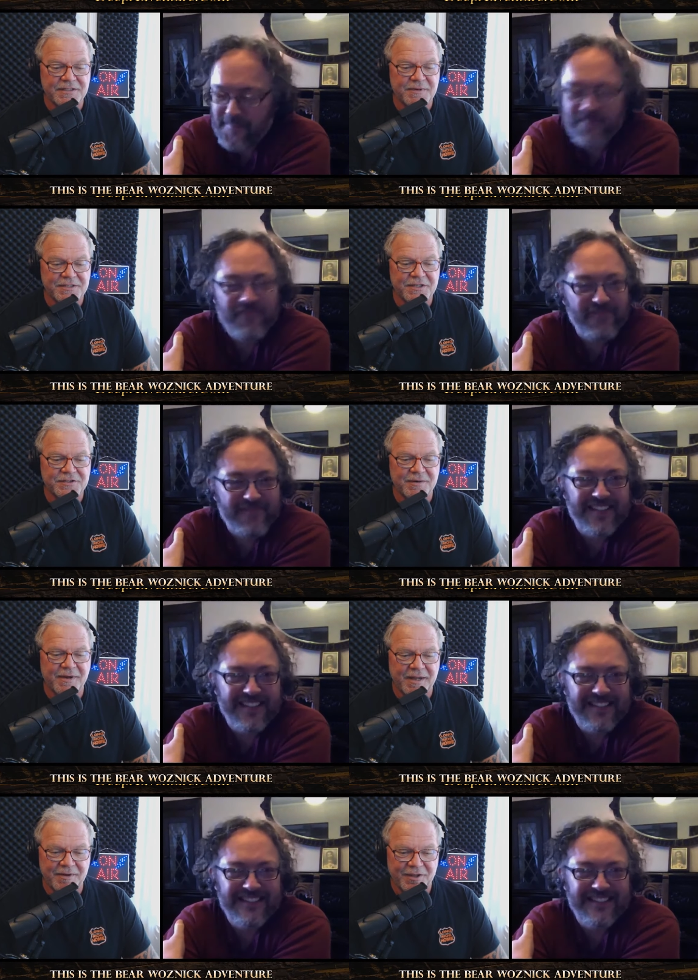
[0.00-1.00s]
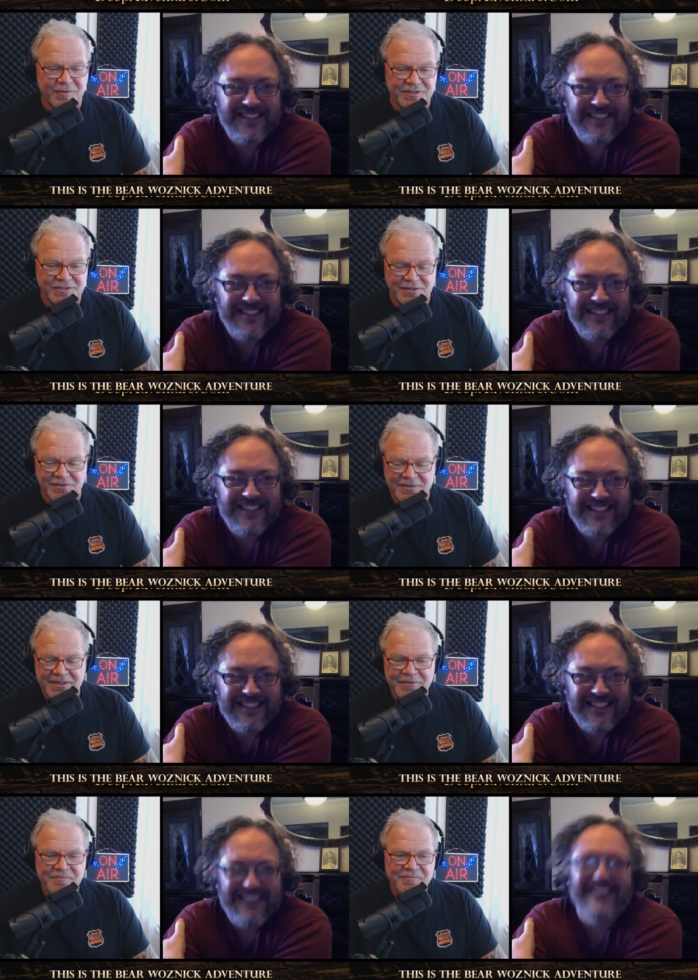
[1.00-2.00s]
Speaker 1: as my son Jeremiah, by the way. So
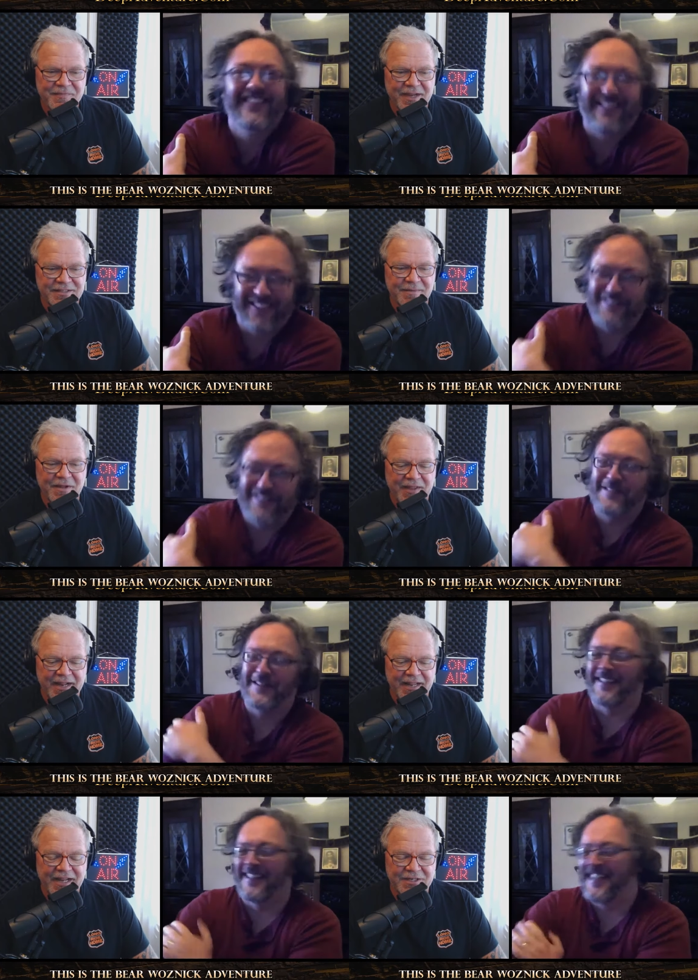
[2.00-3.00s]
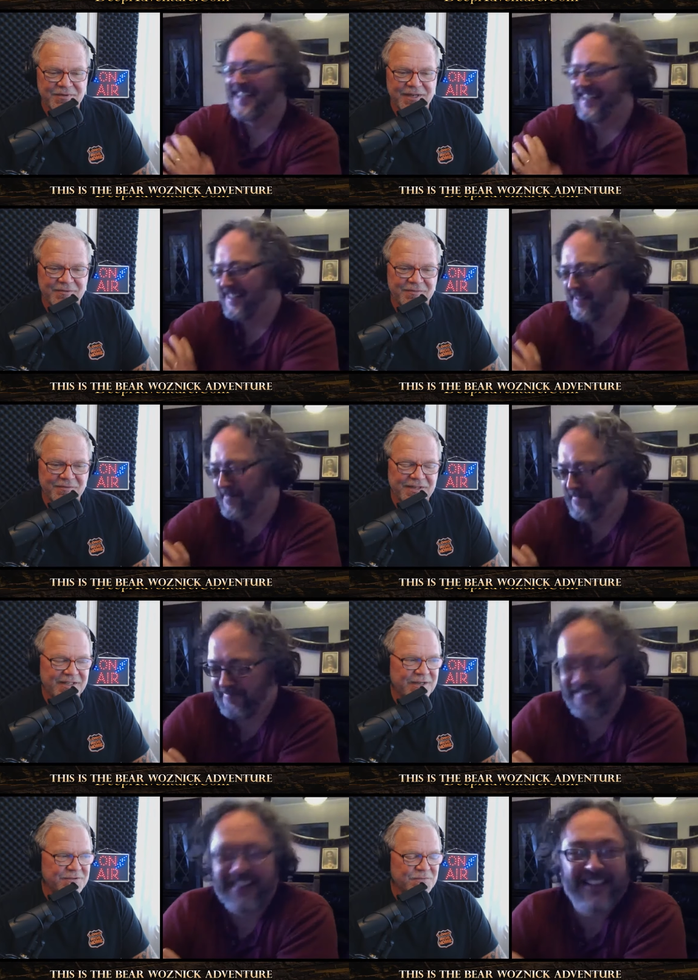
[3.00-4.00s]
yeah, it was about that age when they were when
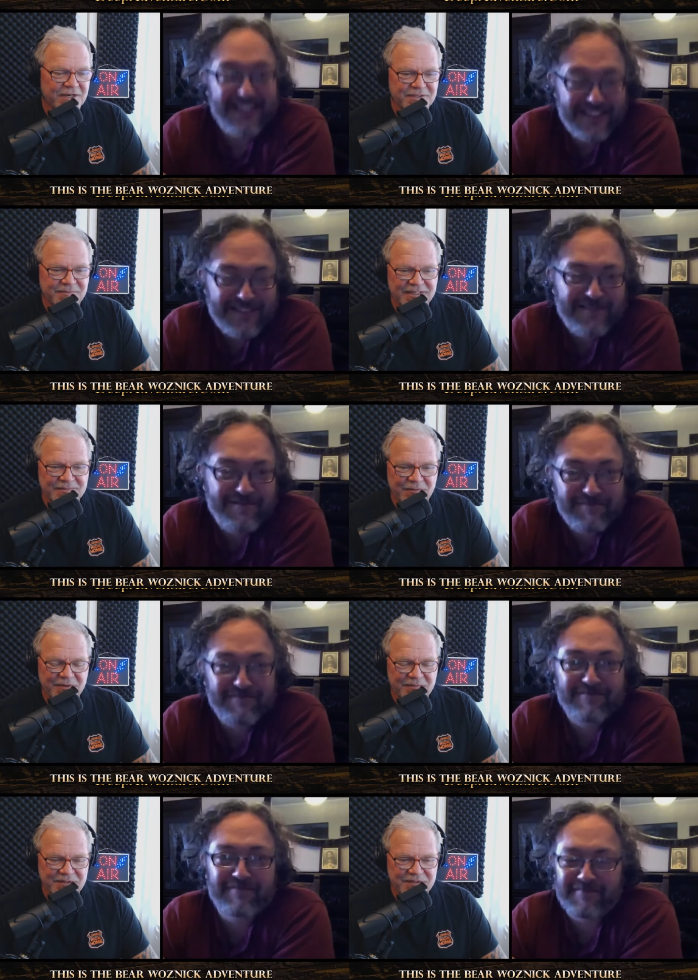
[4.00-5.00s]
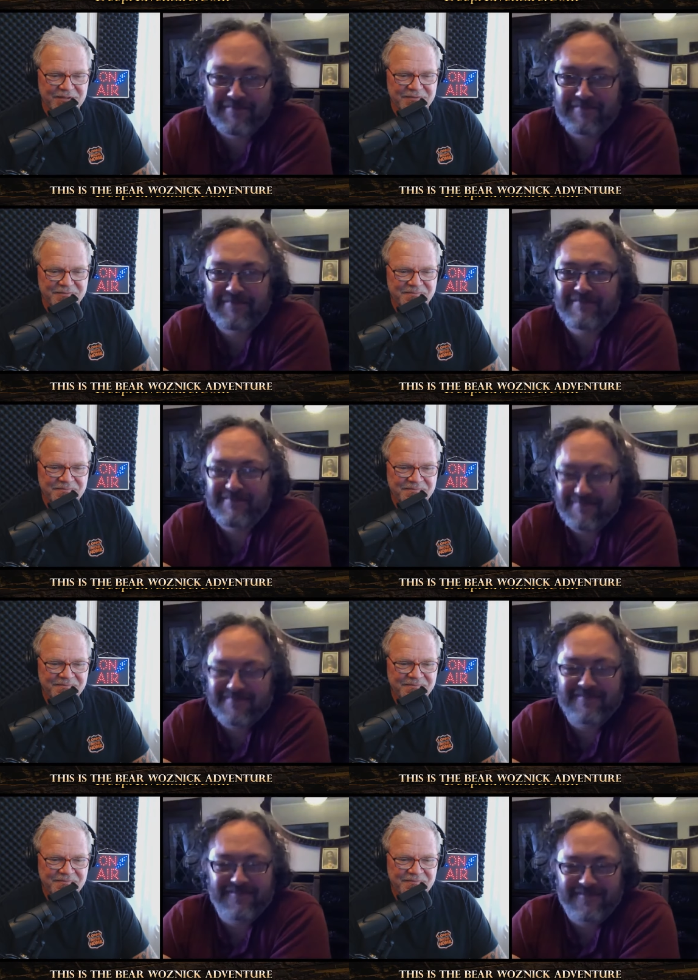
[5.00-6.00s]
he was watching baseball with me too.
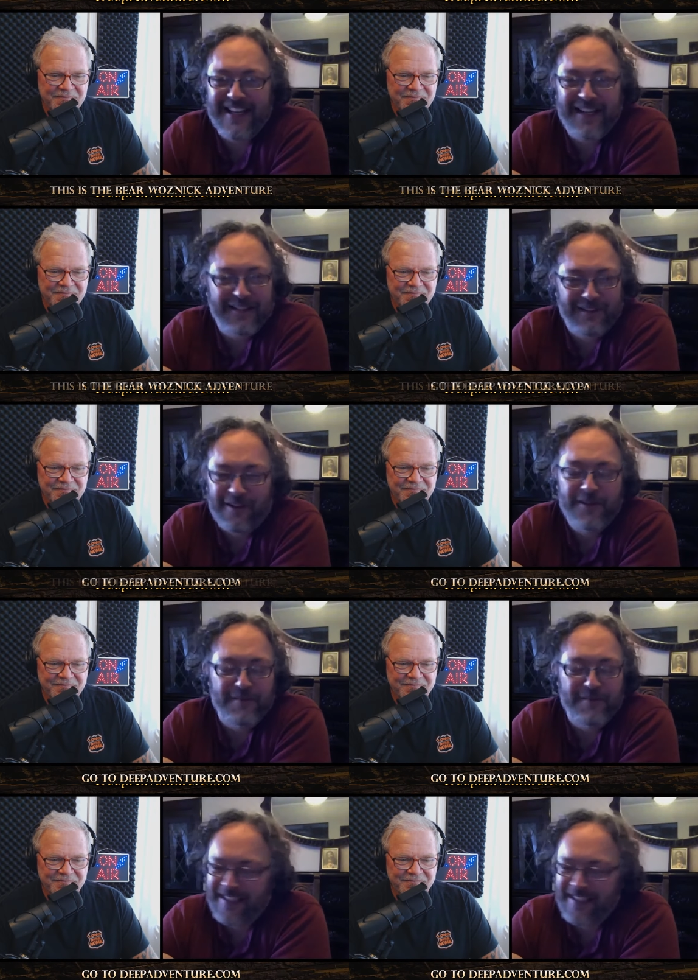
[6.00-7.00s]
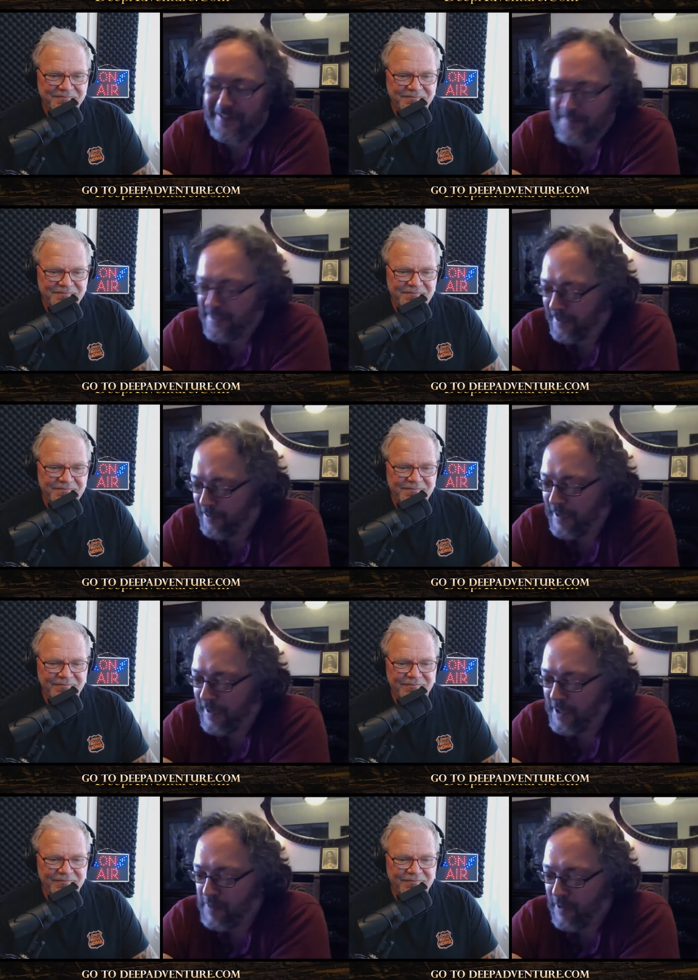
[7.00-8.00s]
Speaker 2: Yeah, loved it. You know, it was a great
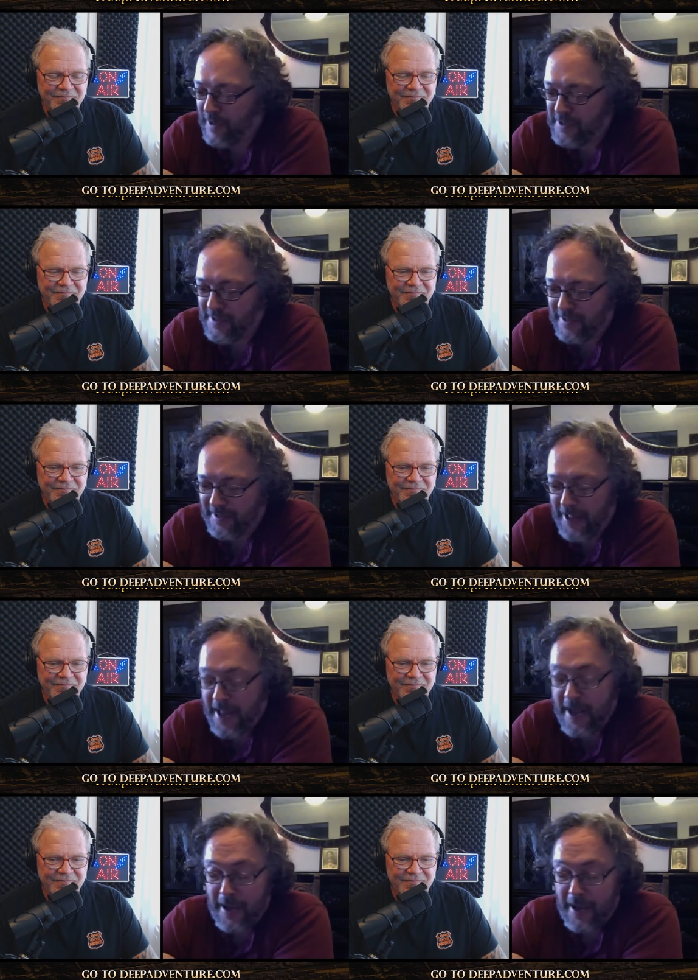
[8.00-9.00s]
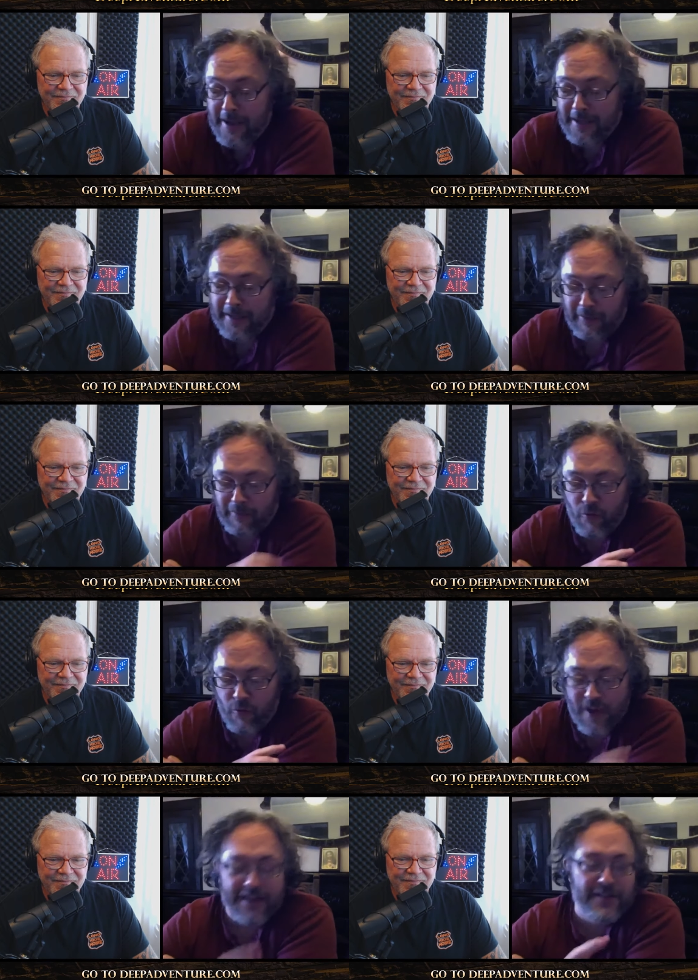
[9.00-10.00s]
experience to
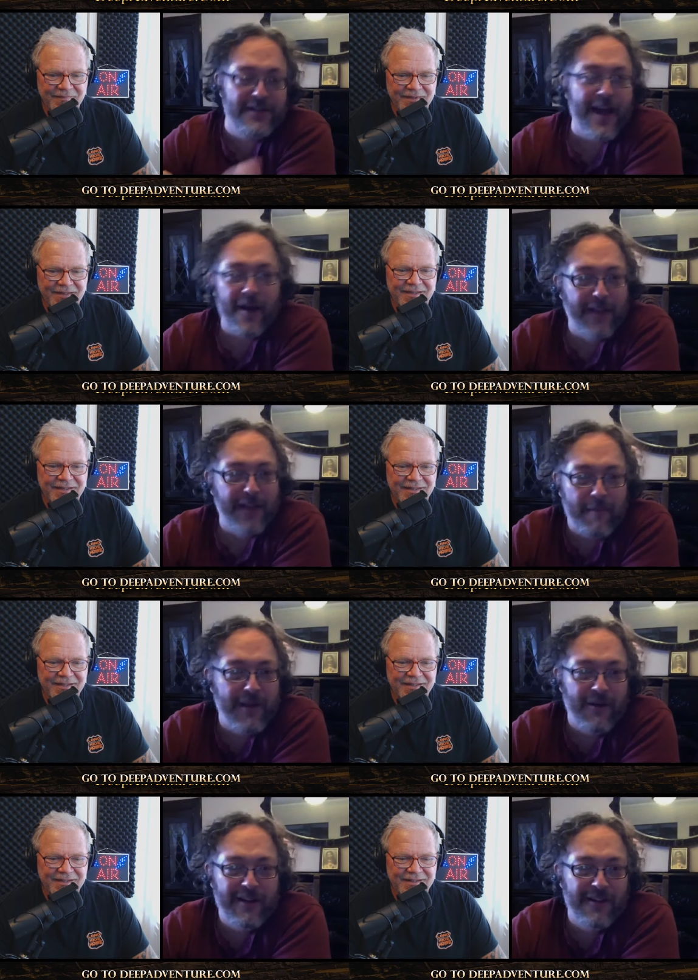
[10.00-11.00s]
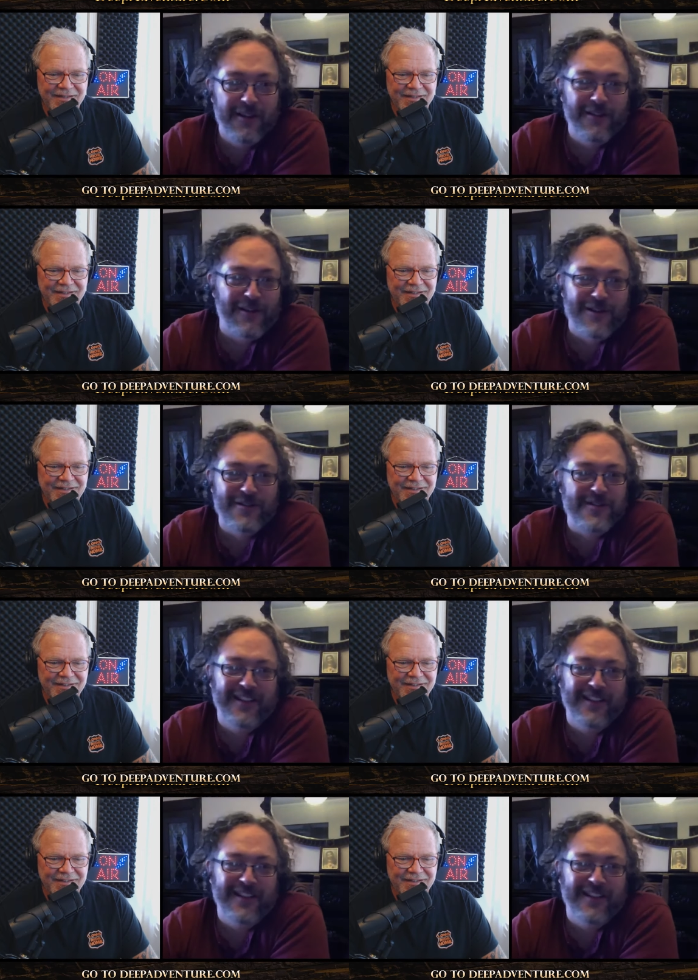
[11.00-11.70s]
witness that that period of the Dodgers. You